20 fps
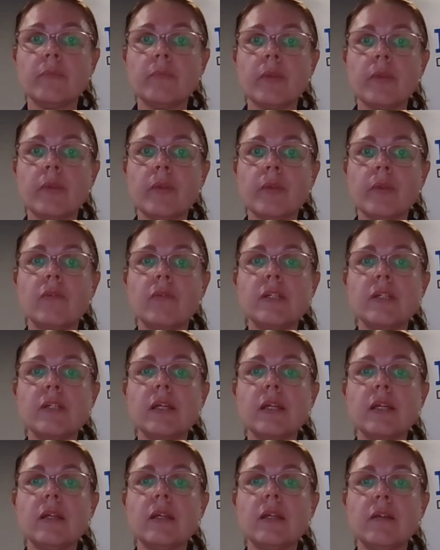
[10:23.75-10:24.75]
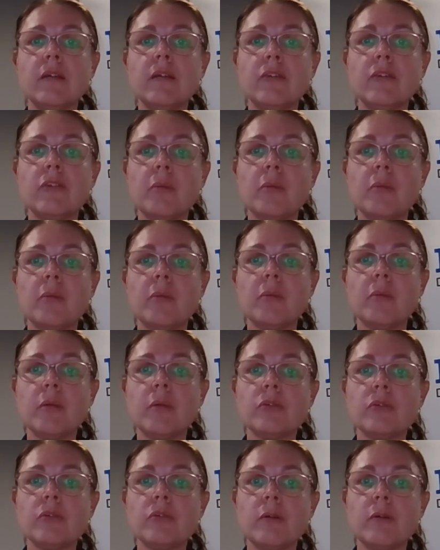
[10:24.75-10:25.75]
Have we done it enough times for them to
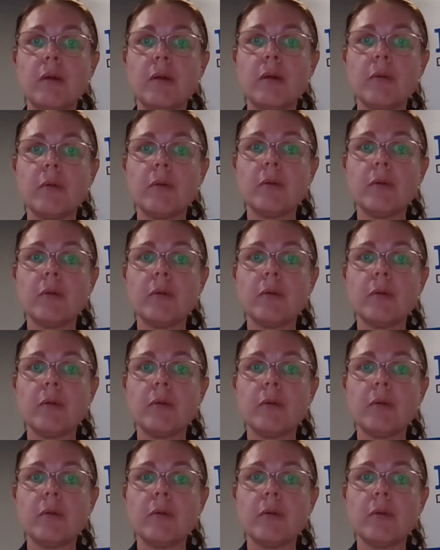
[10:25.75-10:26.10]
remember?